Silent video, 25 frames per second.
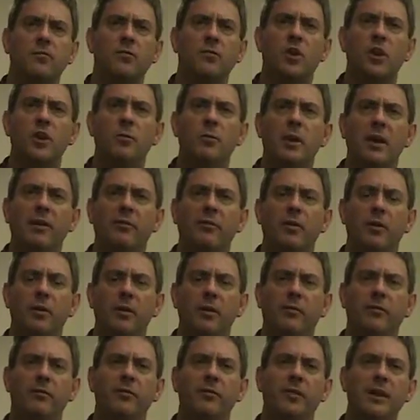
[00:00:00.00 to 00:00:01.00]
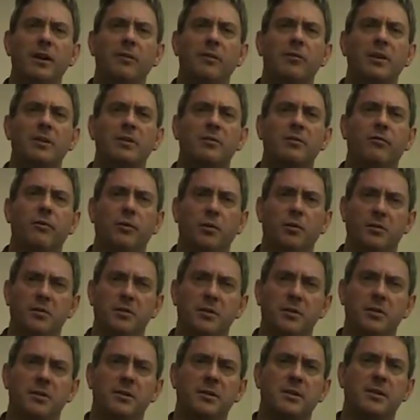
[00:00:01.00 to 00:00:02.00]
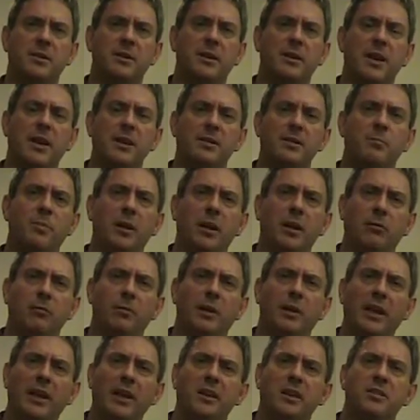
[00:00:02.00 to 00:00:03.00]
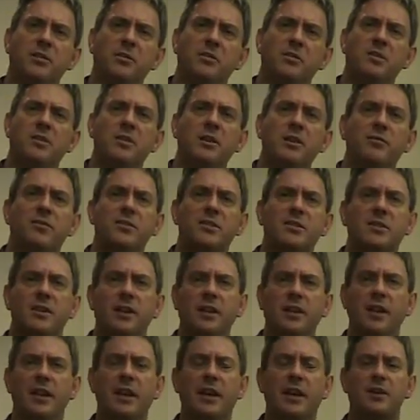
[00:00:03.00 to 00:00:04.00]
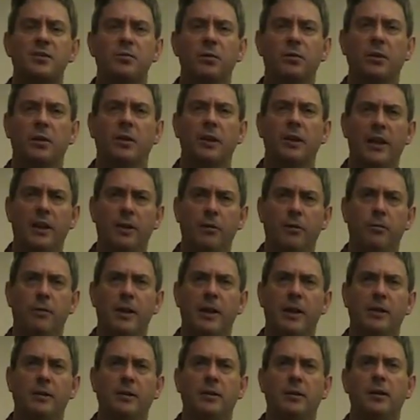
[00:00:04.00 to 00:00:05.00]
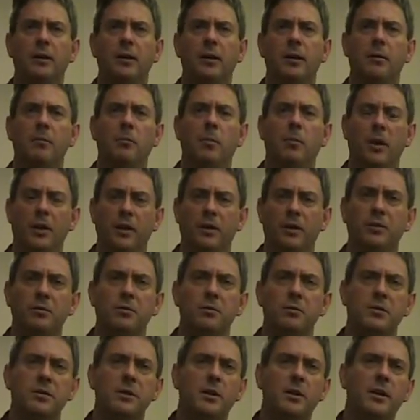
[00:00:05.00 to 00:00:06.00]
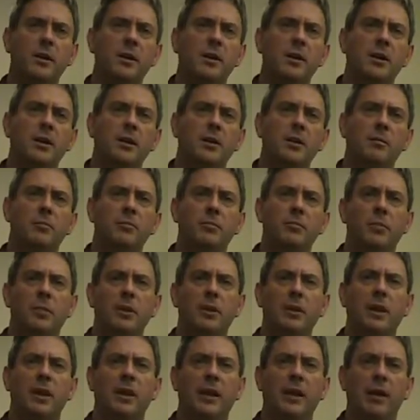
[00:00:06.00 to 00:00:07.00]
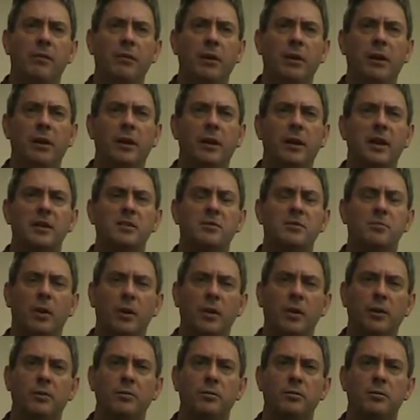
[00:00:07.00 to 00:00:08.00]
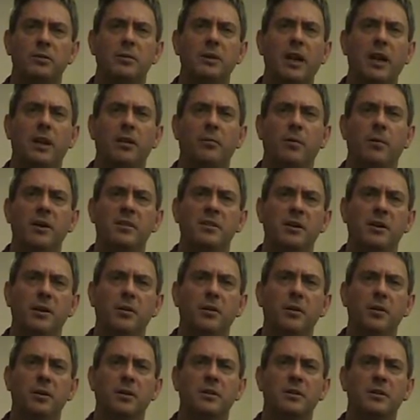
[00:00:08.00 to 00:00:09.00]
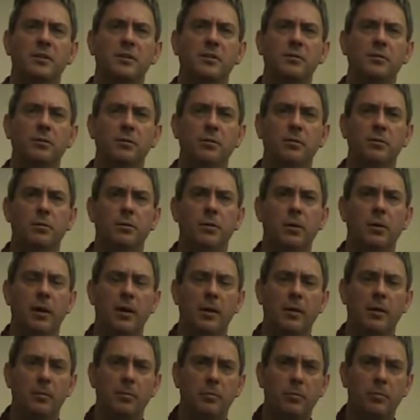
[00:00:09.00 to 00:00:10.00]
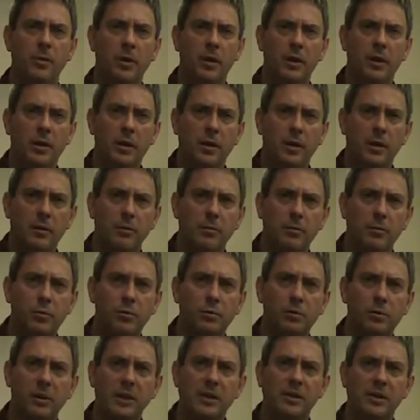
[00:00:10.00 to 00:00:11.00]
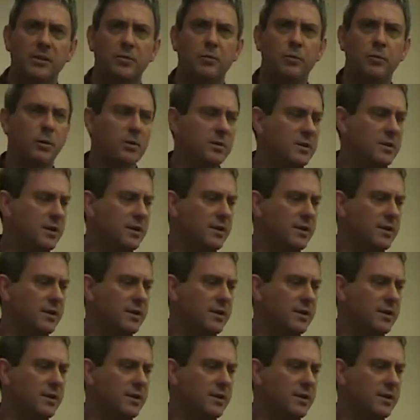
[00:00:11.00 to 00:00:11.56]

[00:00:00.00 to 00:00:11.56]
You may have heard of van der Waals forces as being related to shifts in the electron cloud around molecules, allowing gas molecules, otherwise inert, to pull in towards each